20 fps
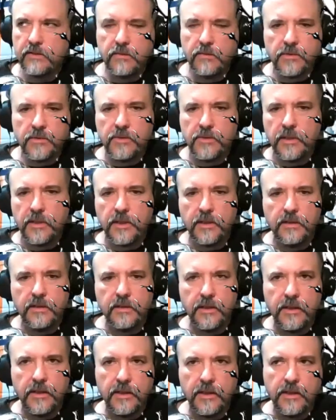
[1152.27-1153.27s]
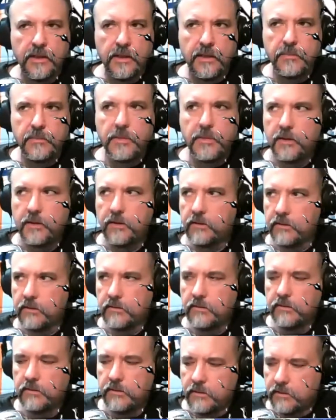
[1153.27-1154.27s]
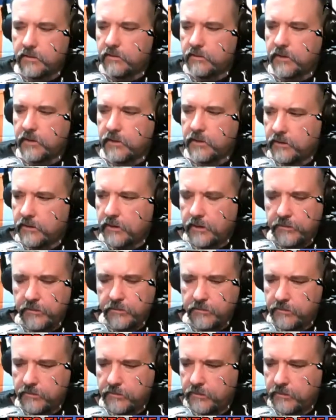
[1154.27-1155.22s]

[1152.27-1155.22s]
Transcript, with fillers: almost like a, a gimmick or, you know, a, a,